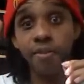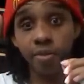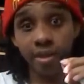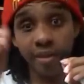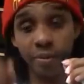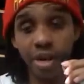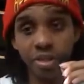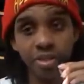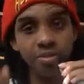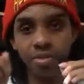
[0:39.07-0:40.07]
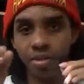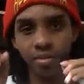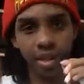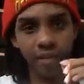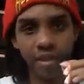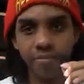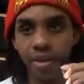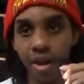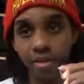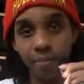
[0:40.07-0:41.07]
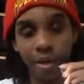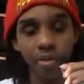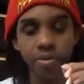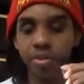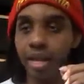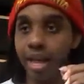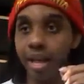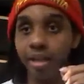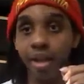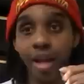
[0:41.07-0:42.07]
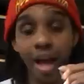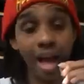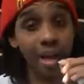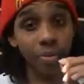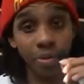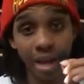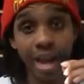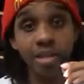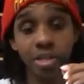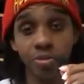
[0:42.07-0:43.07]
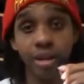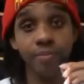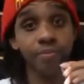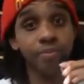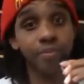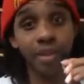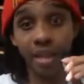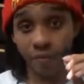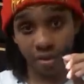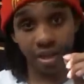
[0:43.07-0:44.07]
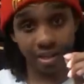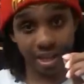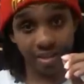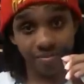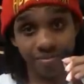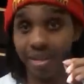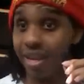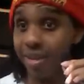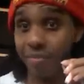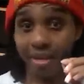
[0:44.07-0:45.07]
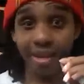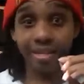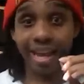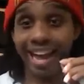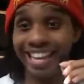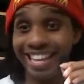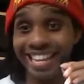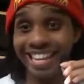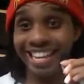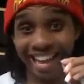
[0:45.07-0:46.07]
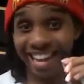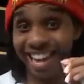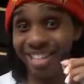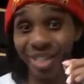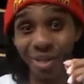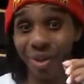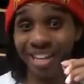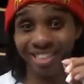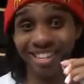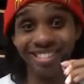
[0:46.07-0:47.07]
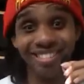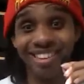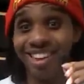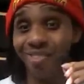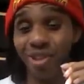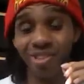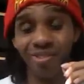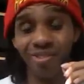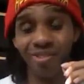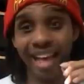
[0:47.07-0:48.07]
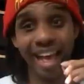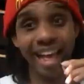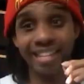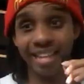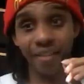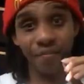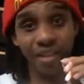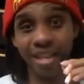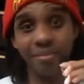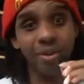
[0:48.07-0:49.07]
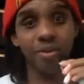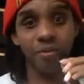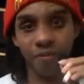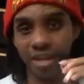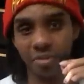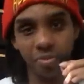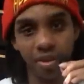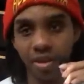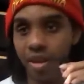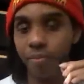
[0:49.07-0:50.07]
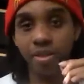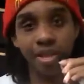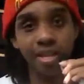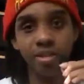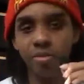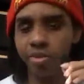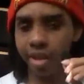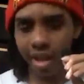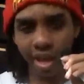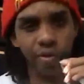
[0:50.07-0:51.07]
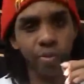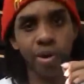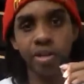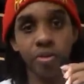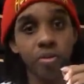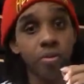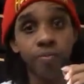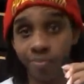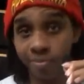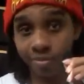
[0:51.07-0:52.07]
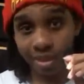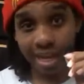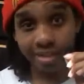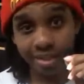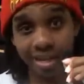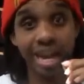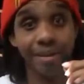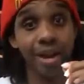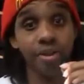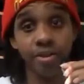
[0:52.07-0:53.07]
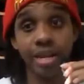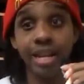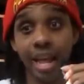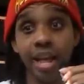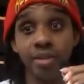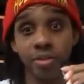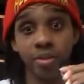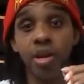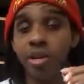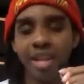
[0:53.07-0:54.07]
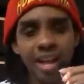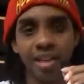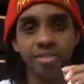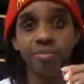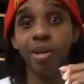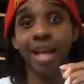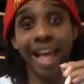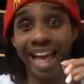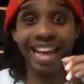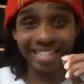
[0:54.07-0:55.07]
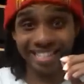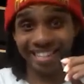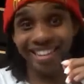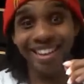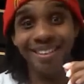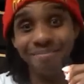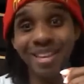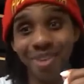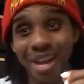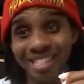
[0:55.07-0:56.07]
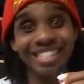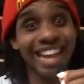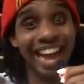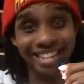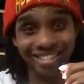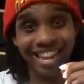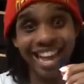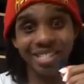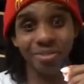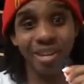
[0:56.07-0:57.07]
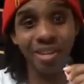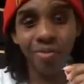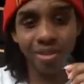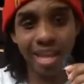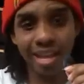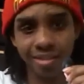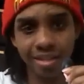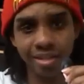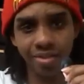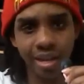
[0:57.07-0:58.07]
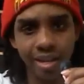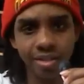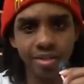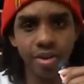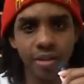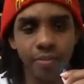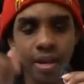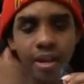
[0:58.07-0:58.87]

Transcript: you to leave questions, leave it on the post and I will answer it if you're lucky. Because I get like 100 questions, whether it's Ask FM or Facebook. But thank you to everyone who takes the time out of their day to ask me questions. I do the answering. With that said, let's go ahead and get started.